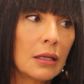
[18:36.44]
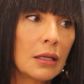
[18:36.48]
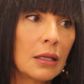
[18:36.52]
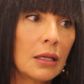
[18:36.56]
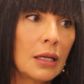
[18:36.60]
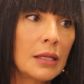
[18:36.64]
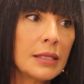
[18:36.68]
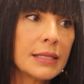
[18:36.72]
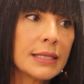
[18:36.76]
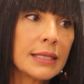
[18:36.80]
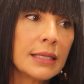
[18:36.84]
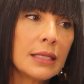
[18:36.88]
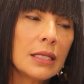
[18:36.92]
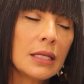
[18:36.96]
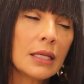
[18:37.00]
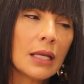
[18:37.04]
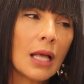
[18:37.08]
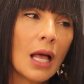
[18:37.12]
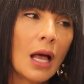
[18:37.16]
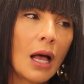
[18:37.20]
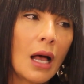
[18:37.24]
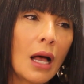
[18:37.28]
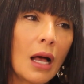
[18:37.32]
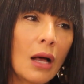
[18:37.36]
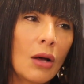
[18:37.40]
And seeing
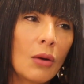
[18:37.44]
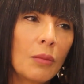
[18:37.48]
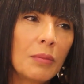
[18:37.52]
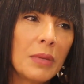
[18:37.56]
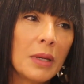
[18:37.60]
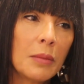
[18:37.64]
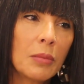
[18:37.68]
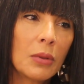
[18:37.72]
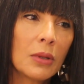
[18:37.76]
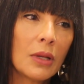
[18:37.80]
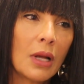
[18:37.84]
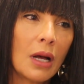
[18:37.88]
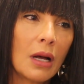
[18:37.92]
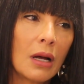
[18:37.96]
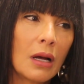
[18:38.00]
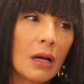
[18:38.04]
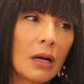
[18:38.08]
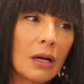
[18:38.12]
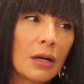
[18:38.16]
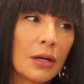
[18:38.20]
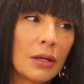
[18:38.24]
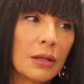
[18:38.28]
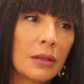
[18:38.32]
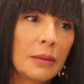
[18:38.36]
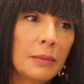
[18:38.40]
how people
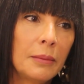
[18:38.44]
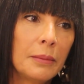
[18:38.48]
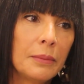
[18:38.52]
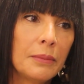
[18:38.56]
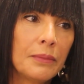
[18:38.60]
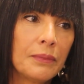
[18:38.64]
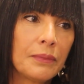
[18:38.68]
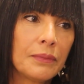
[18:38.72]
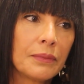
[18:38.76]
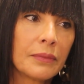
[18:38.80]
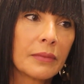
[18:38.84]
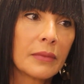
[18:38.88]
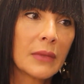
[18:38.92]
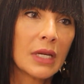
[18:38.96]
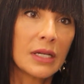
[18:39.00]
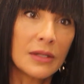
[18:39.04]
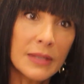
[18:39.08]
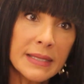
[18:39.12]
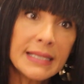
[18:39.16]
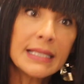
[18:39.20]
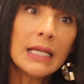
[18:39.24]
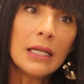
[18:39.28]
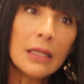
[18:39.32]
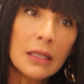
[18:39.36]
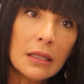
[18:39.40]
are
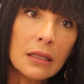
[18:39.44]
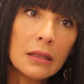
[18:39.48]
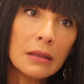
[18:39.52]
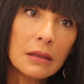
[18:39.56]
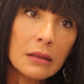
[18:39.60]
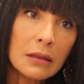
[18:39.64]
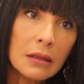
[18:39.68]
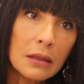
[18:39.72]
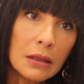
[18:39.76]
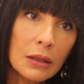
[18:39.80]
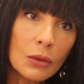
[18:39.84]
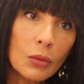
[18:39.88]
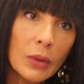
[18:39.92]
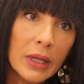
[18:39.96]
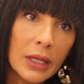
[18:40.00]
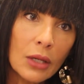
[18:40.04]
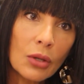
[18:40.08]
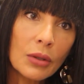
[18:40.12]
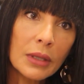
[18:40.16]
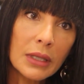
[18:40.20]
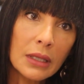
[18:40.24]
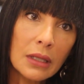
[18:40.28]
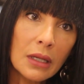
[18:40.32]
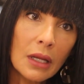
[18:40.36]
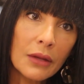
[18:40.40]
resilient in a way
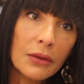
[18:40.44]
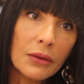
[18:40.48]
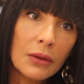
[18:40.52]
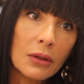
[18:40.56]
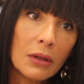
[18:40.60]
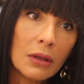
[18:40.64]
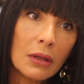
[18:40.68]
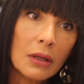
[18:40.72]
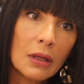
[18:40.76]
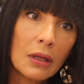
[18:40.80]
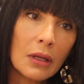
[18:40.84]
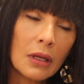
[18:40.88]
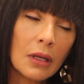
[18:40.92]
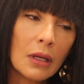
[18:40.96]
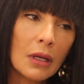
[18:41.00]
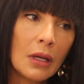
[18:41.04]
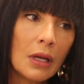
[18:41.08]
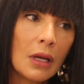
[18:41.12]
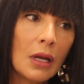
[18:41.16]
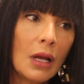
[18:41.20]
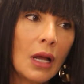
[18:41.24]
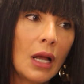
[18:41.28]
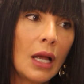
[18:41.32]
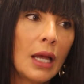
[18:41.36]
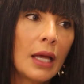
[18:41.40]
or another.
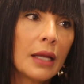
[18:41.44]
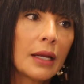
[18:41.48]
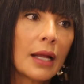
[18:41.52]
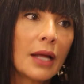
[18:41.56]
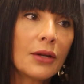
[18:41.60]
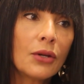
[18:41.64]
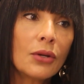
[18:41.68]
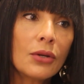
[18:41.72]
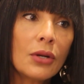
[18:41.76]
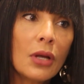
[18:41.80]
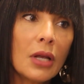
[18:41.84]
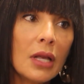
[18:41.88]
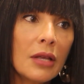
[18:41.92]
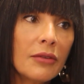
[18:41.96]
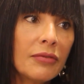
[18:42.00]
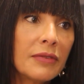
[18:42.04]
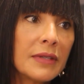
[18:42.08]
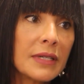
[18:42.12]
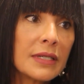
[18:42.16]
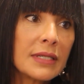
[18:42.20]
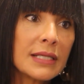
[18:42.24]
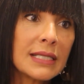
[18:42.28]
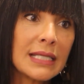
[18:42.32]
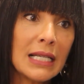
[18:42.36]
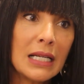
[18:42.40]
And I don't know if
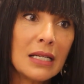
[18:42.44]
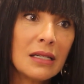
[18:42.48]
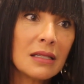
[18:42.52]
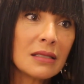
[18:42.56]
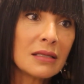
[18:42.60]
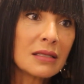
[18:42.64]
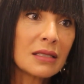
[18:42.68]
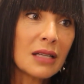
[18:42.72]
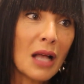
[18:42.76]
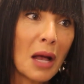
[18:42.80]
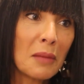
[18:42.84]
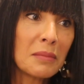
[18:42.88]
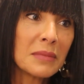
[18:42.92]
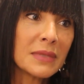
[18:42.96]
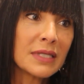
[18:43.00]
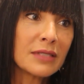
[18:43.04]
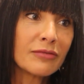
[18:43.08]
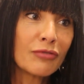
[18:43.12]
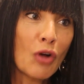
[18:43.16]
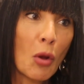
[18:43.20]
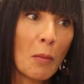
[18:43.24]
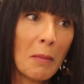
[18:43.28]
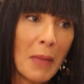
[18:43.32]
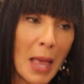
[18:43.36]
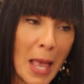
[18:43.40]
the resilience comes
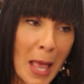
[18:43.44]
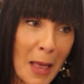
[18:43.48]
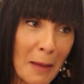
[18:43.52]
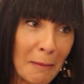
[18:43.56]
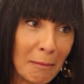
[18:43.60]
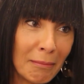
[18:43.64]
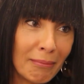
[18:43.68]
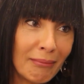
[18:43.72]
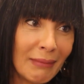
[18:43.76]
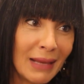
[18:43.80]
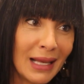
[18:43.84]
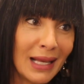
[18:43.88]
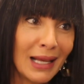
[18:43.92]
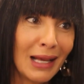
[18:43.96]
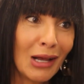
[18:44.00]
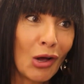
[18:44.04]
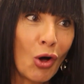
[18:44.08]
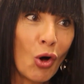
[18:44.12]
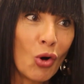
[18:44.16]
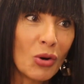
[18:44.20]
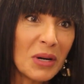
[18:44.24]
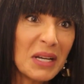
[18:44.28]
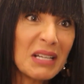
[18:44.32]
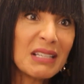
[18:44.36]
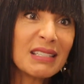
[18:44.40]
from Him
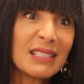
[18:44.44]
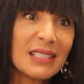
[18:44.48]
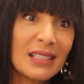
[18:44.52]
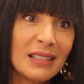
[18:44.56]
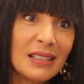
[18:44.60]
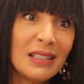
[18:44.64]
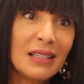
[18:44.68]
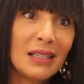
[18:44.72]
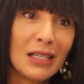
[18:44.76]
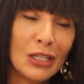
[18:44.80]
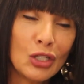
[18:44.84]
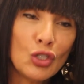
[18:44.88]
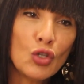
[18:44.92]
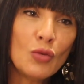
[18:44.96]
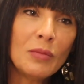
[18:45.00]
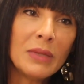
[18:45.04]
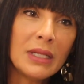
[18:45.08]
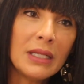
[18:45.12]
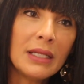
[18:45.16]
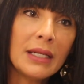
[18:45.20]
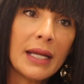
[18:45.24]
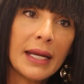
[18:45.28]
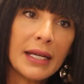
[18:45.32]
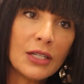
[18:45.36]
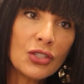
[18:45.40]
or it's a
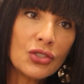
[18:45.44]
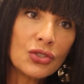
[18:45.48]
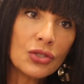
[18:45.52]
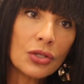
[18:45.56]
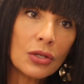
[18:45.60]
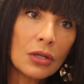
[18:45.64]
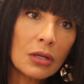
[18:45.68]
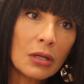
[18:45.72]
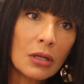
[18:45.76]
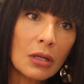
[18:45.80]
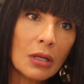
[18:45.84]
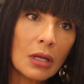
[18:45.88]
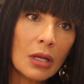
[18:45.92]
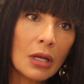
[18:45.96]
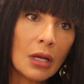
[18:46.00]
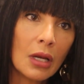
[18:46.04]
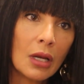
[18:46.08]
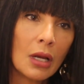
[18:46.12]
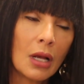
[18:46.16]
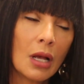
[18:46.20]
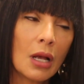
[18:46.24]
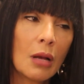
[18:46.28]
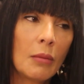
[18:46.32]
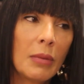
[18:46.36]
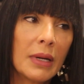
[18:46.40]
human nature,
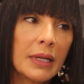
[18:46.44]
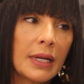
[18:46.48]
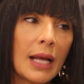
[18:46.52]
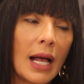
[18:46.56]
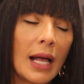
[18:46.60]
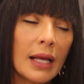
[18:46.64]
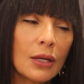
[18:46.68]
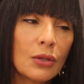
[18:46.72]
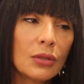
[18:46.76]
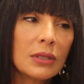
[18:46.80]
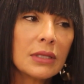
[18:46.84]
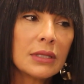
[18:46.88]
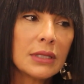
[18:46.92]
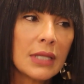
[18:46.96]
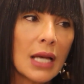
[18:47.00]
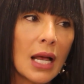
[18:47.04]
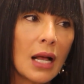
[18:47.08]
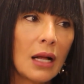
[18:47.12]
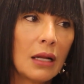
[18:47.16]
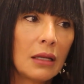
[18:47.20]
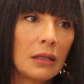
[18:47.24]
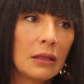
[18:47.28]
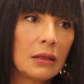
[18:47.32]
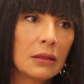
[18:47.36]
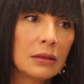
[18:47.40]
but I could
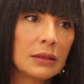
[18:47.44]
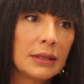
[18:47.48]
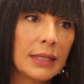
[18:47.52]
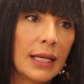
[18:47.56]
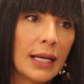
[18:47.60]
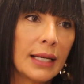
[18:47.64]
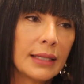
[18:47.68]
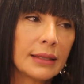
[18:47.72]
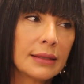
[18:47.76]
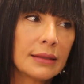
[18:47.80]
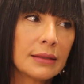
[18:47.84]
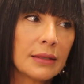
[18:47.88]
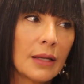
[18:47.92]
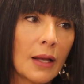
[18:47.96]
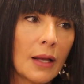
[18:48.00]
tell that